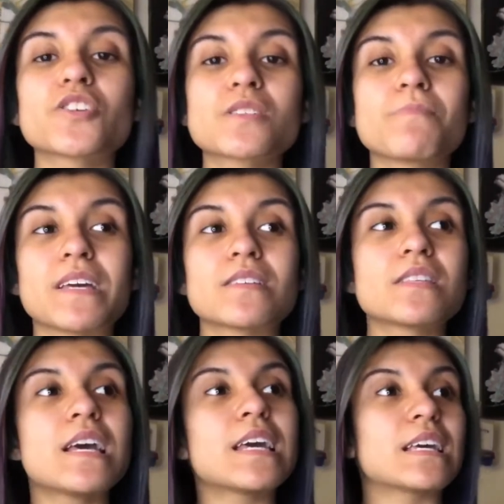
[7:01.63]
your
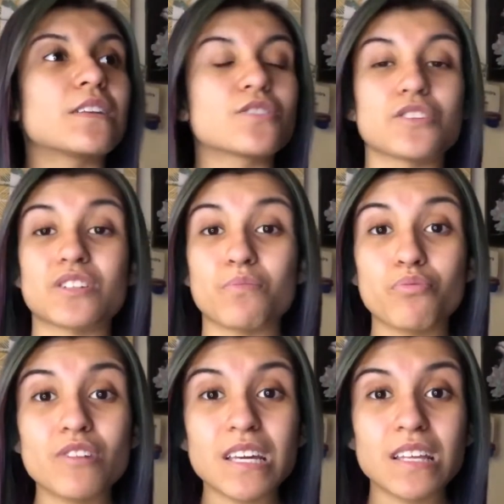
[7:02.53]
space easier to
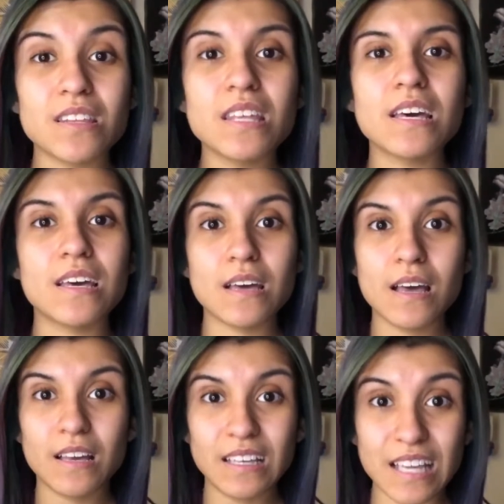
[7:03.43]
breathe.
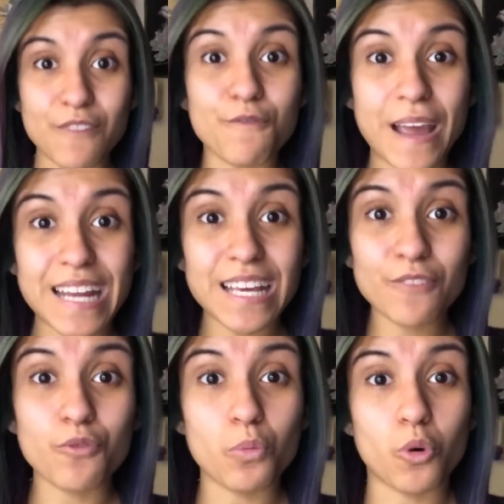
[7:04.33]

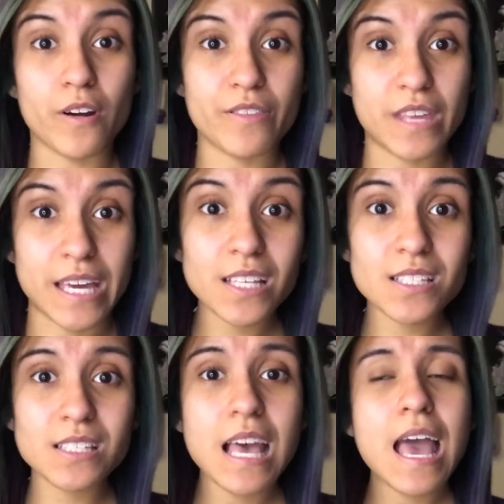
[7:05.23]
Inviting for more
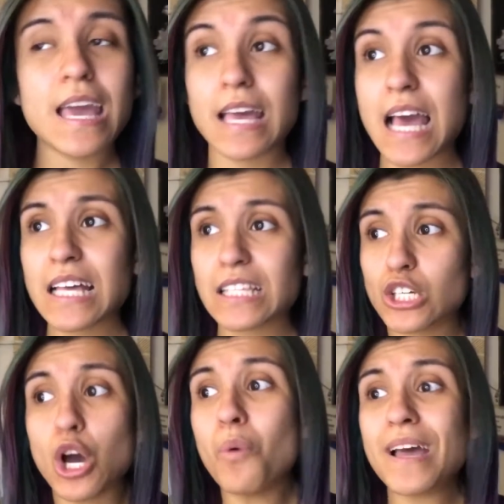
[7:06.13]
things.
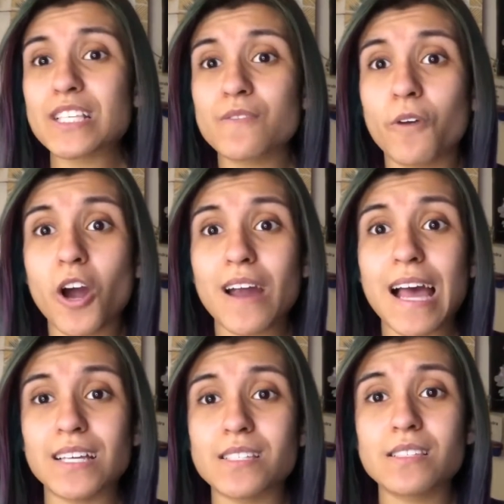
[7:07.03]
Go as far
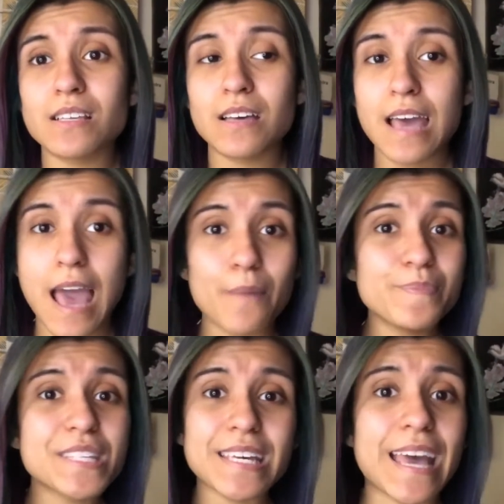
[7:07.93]
as
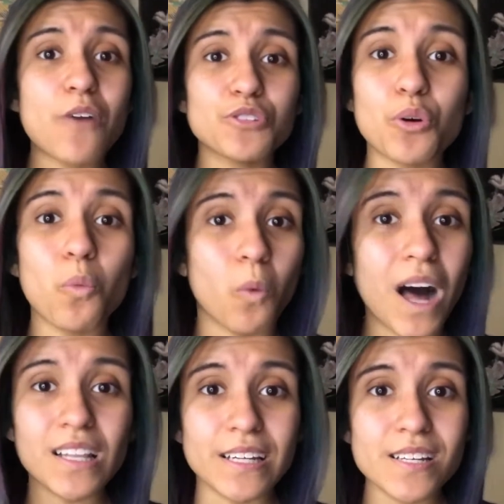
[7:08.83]
emptying out your
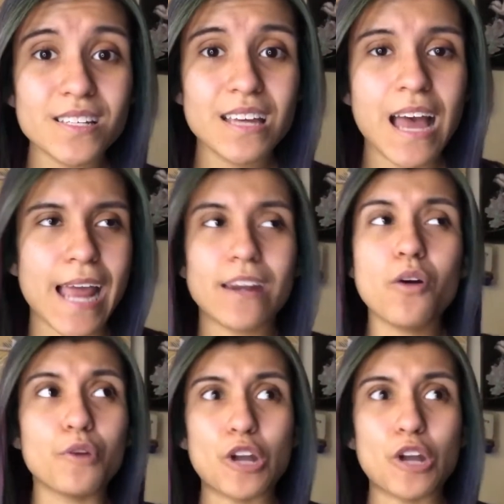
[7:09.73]
wallet. I know